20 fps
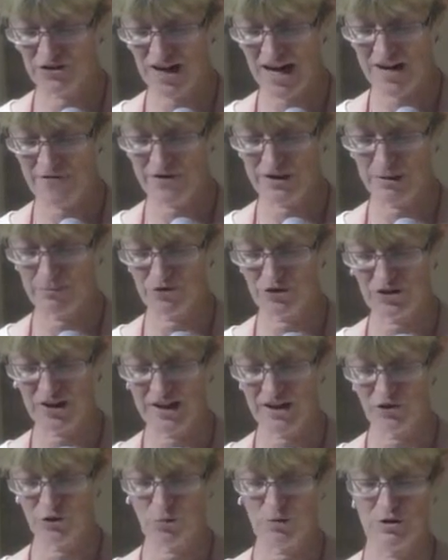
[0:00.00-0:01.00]
My
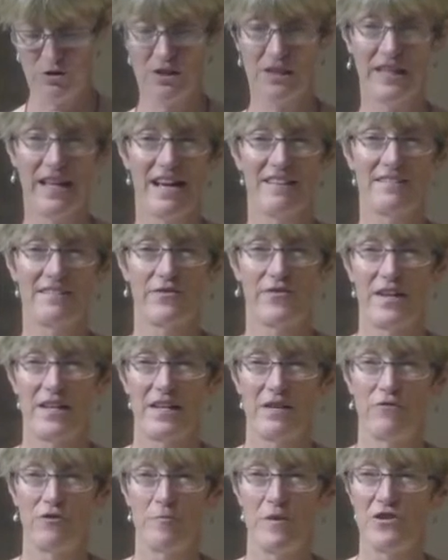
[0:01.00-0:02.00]
expertise is in American foreign
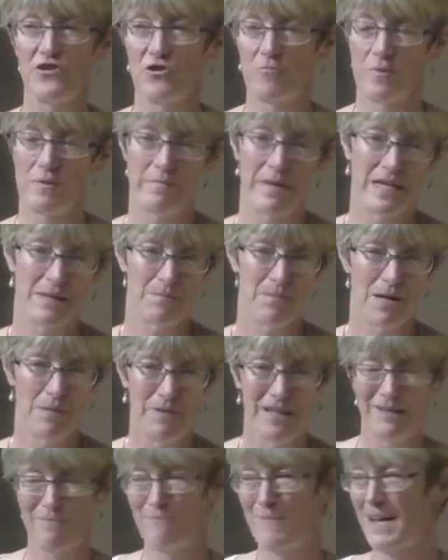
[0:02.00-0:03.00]
policy, and I can elaborate
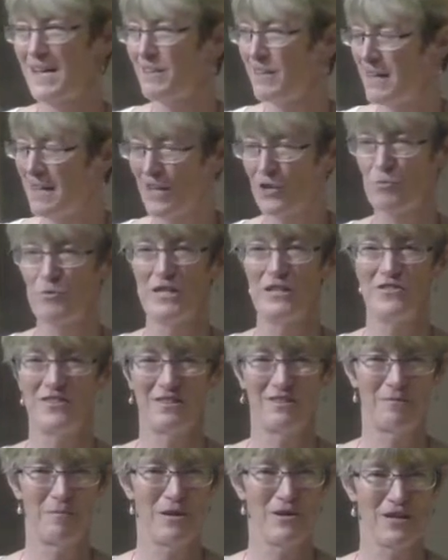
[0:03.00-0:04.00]
on the reasons why
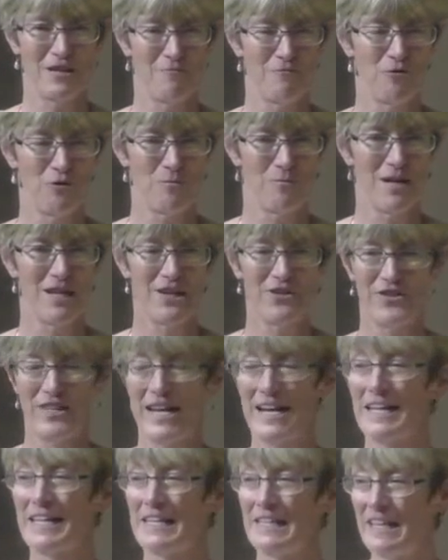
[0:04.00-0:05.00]
classified
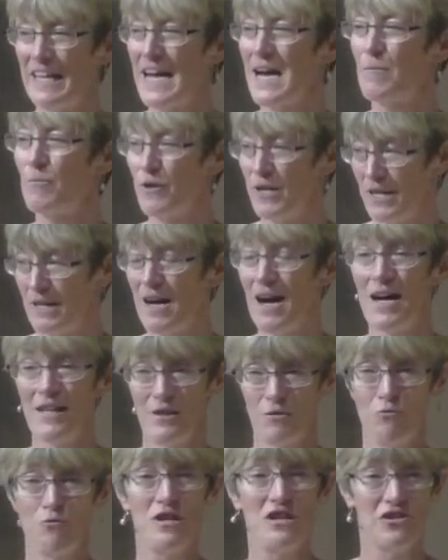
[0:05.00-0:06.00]
information
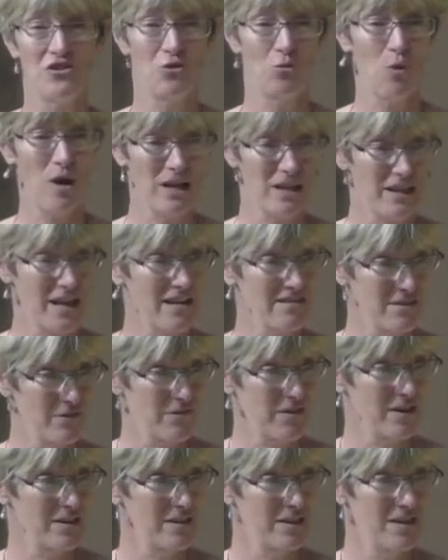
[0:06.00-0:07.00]
is important,
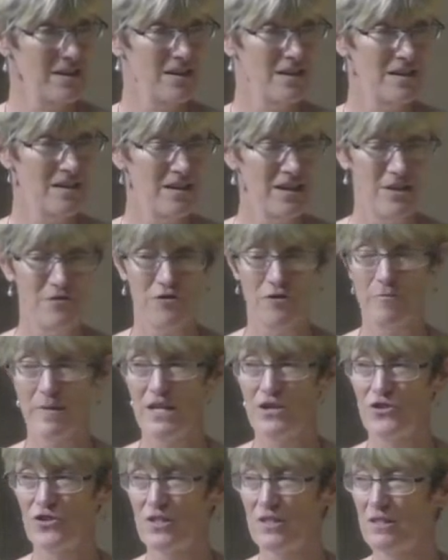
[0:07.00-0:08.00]

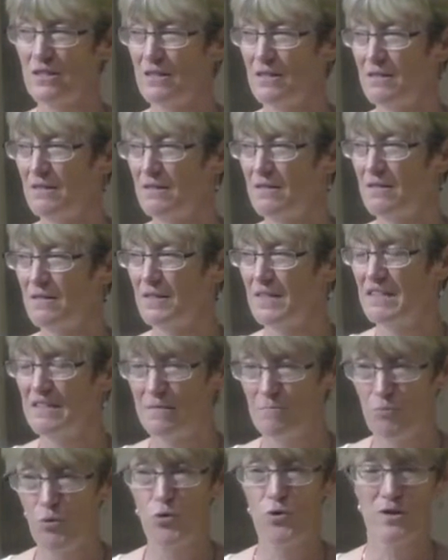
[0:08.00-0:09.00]
if that's not obvious
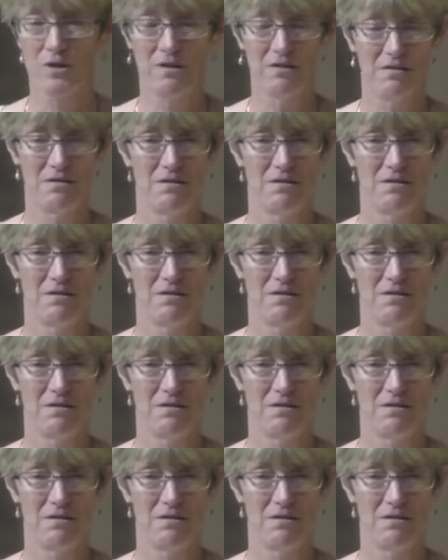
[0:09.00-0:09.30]
to you.